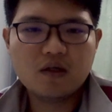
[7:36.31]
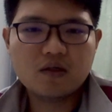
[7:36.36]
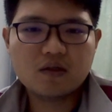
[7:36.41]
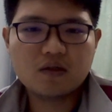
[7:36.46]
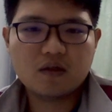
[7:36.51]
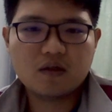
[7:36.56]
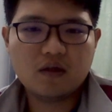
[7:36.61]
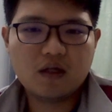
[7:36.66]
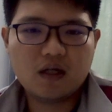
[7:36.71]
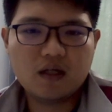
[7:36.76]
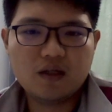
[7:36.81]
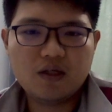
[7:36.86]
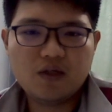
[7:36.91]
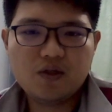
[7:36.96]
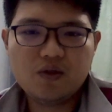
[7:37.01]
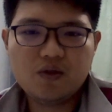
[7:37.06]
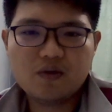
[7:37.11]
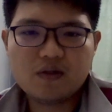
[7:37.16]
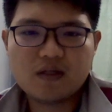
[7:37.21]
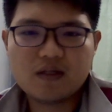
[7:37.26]
So
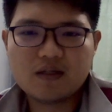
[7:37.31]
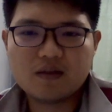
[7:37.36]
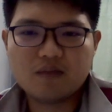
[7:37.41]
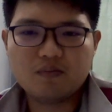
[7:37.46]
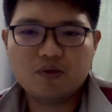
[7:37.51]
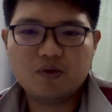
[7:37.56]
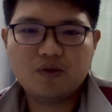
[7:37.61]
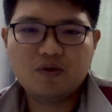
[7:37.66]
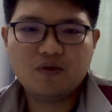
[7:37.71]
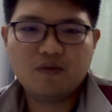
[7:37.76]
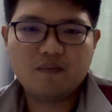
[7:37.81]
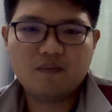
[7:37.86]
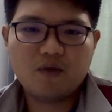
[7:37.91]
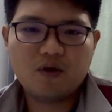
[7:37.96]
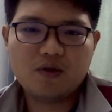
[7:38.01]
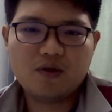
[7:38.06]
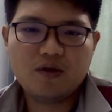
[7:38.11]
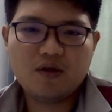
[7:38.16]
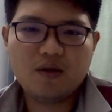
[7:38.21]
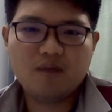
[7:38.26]
this shoes has a Bluetooth
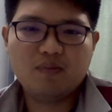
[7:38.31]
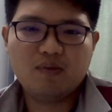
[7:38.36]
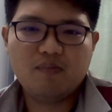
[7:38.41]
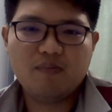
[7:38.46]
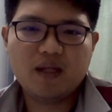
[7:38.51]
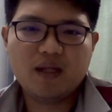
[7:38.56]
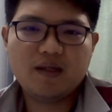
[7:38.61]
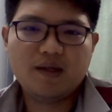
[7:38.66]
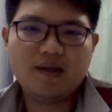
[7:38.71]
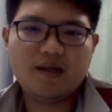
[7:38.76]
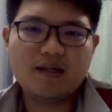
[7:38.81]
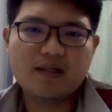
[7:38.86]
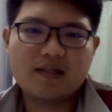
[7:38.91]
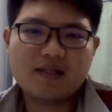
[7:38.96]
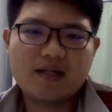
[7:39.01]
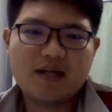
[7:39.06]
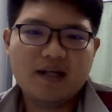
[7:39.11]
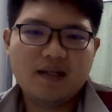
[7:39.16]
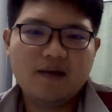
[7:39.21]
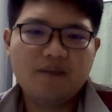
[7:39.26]
module implemented
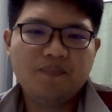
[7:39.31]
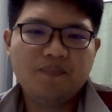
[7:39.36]
inside.